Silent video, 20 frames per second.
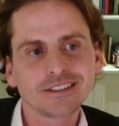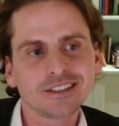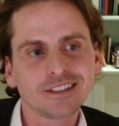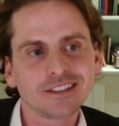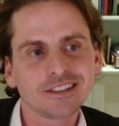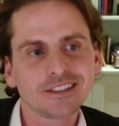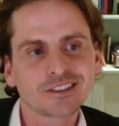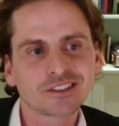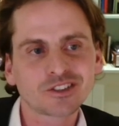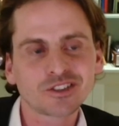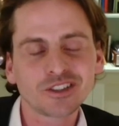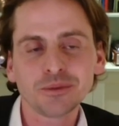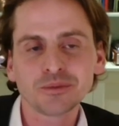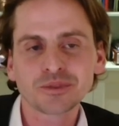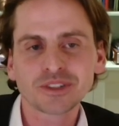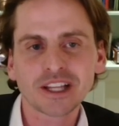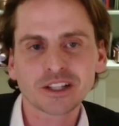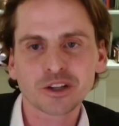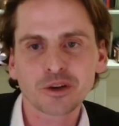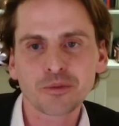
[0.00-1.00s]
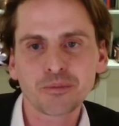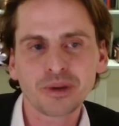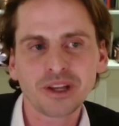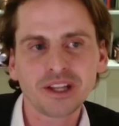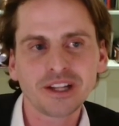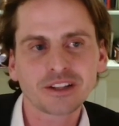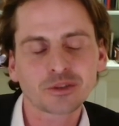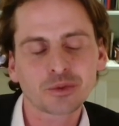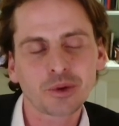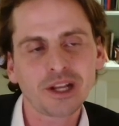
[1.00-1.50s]
uh, the teams that
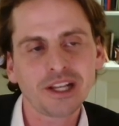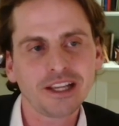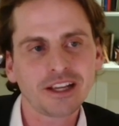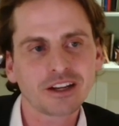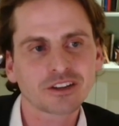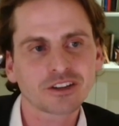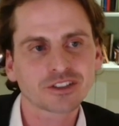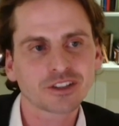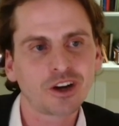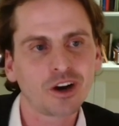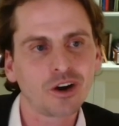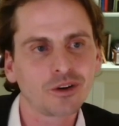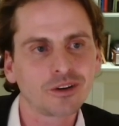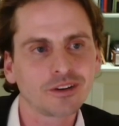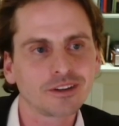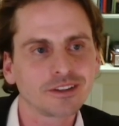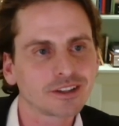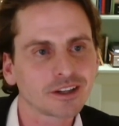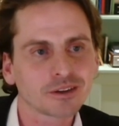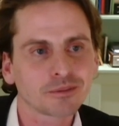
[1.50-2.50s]
competed 20 years ago,